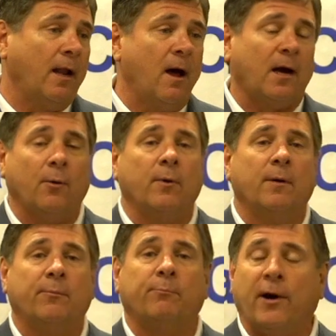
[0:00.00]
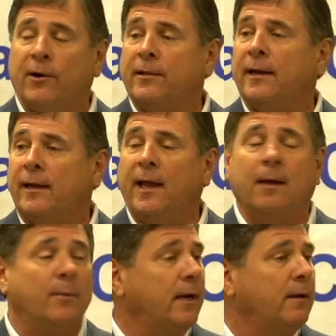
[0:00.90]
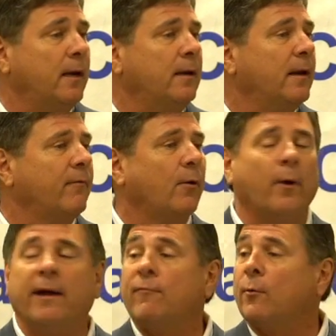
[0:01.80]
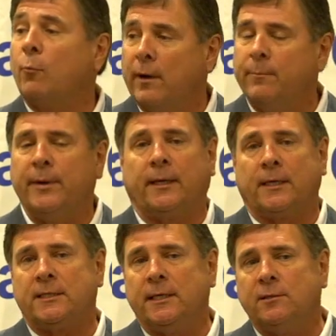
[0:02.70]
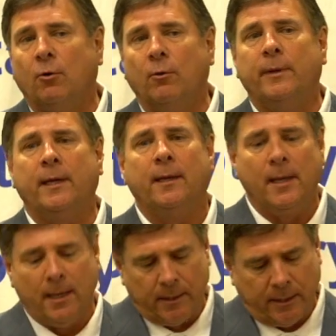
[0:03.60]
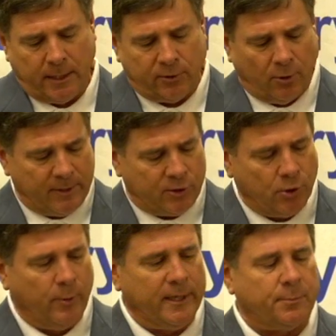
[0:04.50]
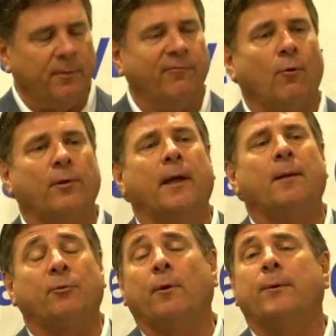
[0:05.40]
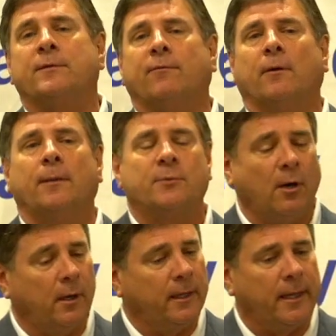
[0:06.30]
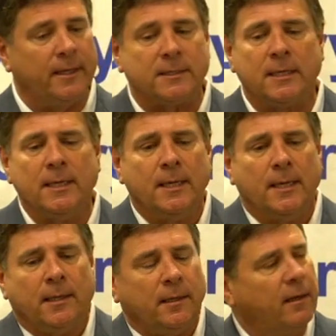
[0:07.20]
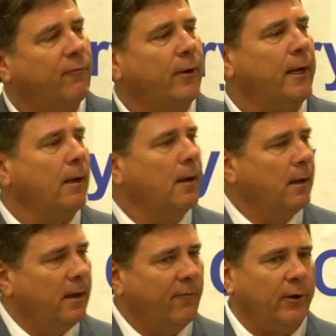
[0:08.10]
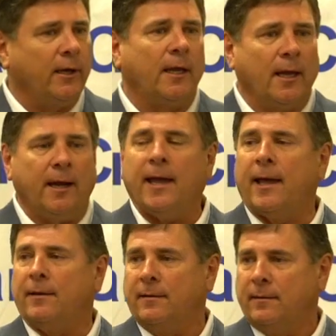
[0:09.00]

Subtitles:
locker room prior to that game, and he never wavered one bit, because he told me 2 weeks before the game, 3 weeks before the game, Charlie that is, that if we could get ahead